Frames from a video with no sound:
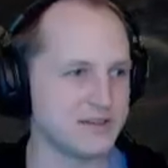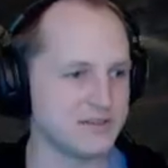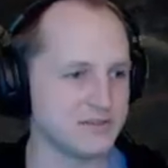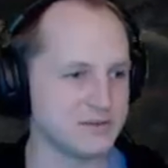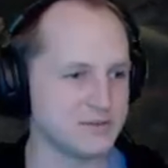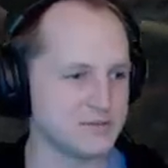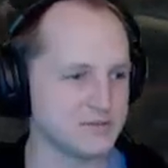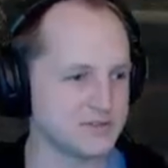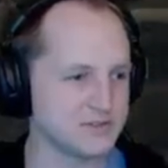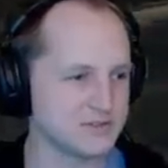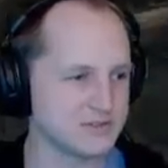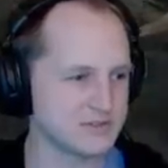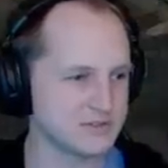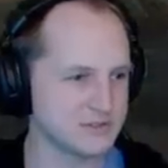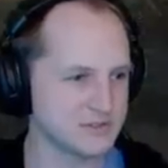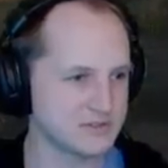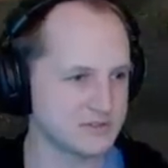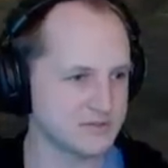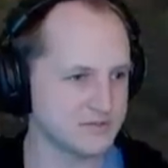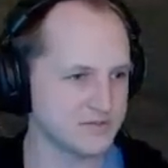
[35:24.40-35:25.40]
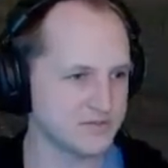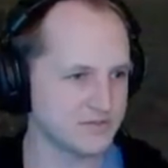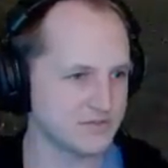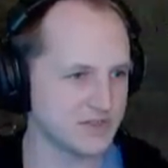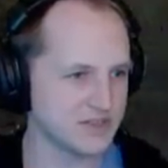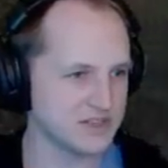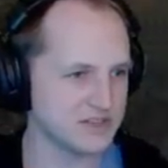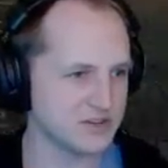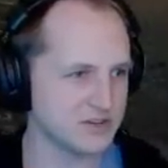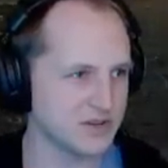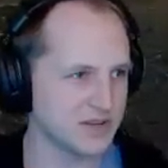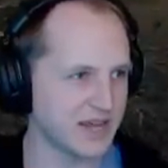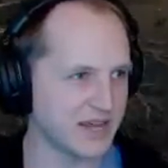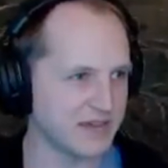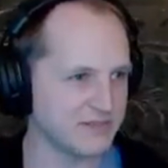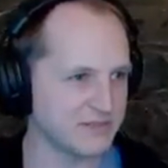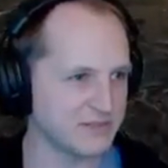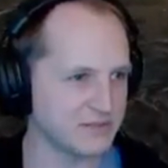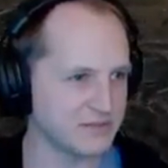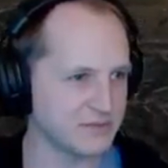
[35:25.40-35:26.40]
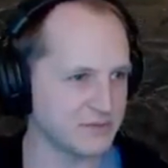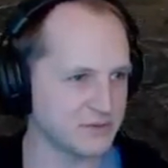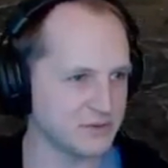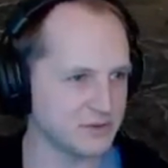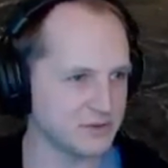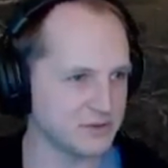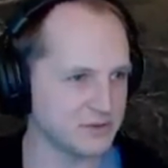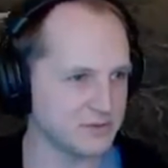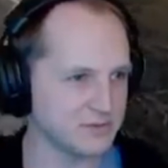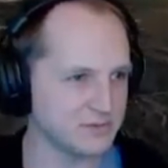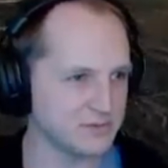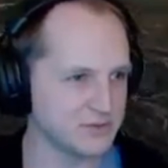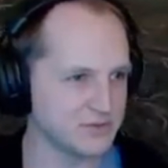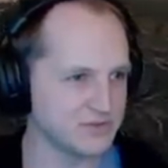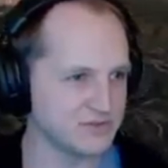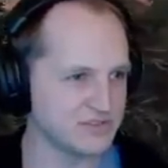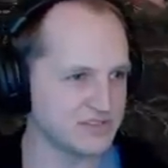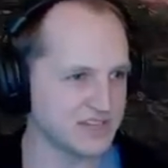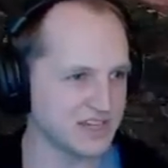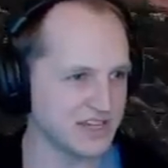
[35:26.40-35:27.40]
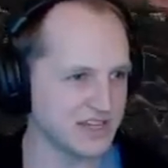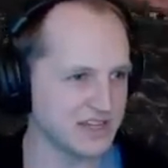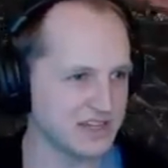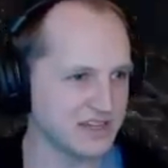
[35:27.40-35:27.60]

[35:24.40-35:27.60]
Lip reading: whoops, that don't have the full move set.